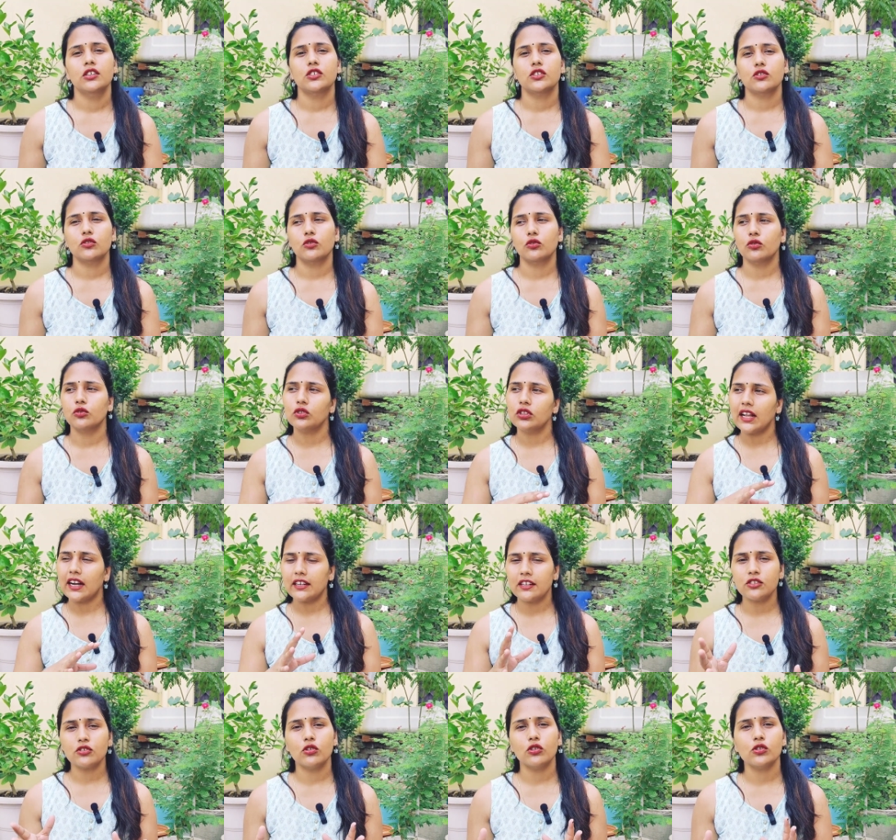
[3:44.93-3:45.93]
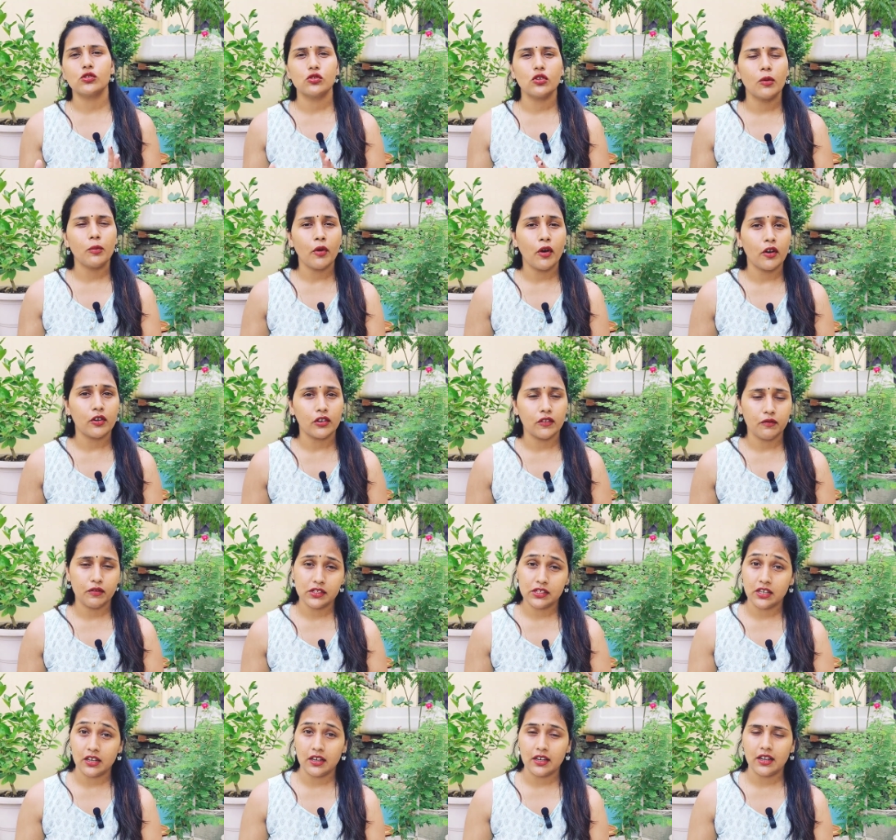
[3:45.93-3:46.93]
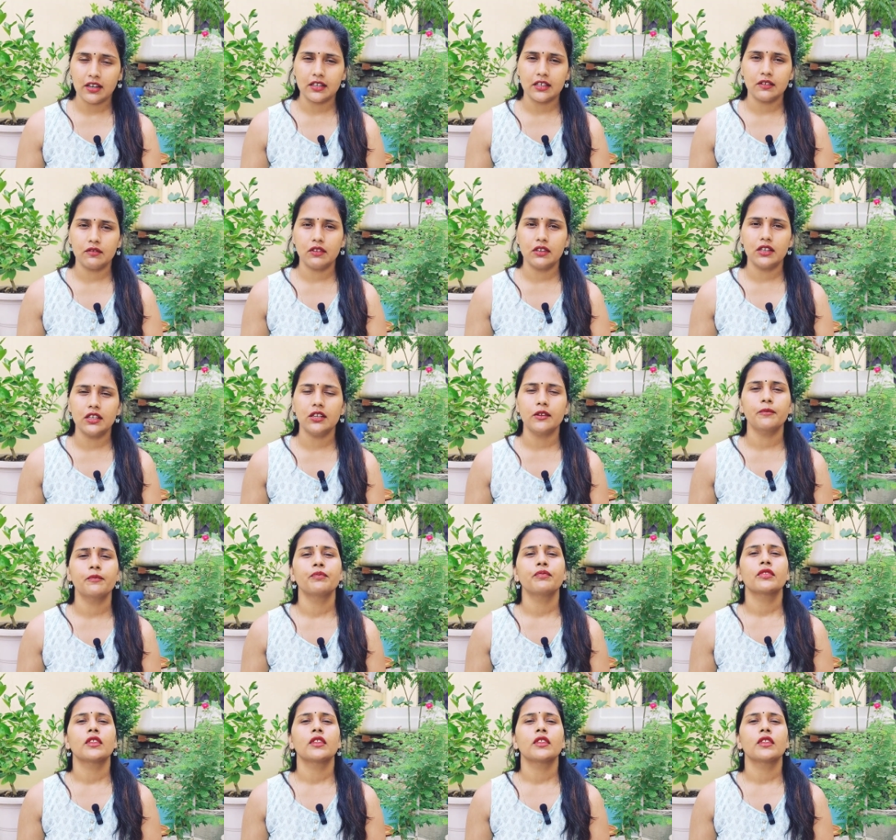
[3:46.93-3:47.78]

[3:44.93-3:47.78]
So that is also a part of physical activity.